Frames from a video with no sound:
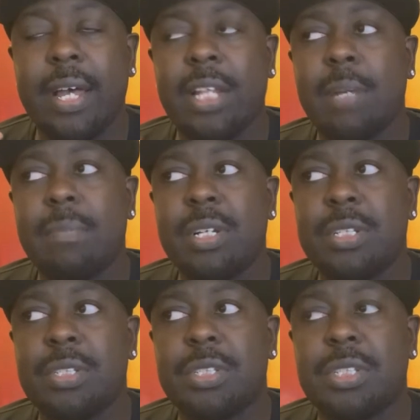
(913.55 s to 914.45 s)

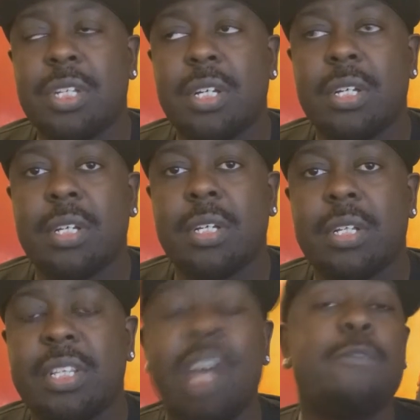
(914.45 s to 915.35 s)
element
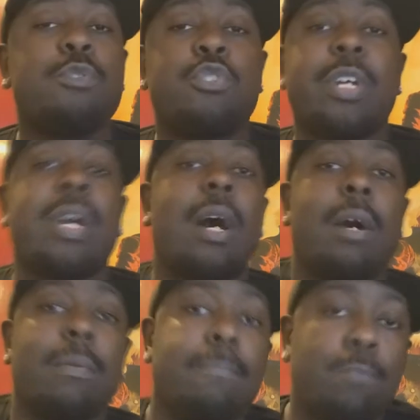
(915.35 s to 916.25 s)
devil trigger
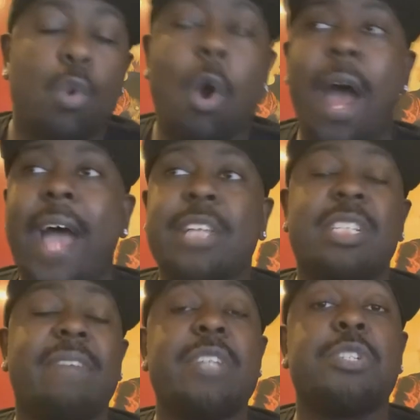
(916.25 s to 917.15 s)
or
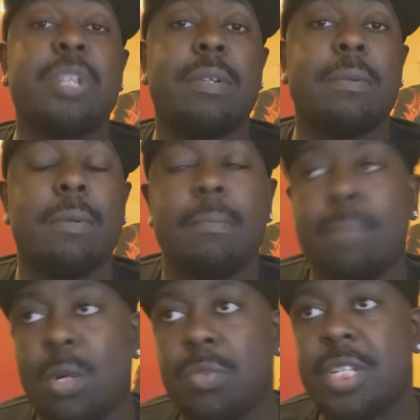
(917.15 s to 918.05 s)
activation
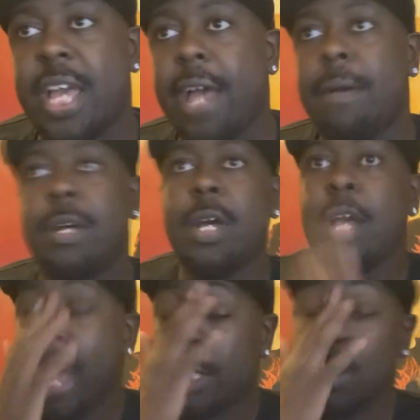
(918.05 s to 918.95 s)
mode, yeah?
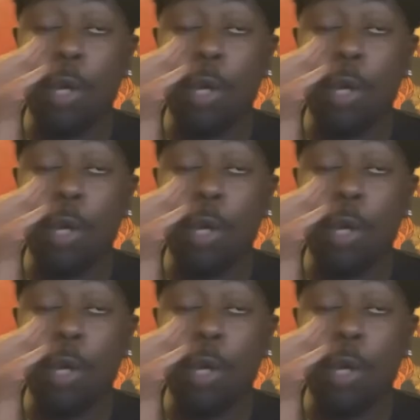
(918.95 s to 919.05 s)
And you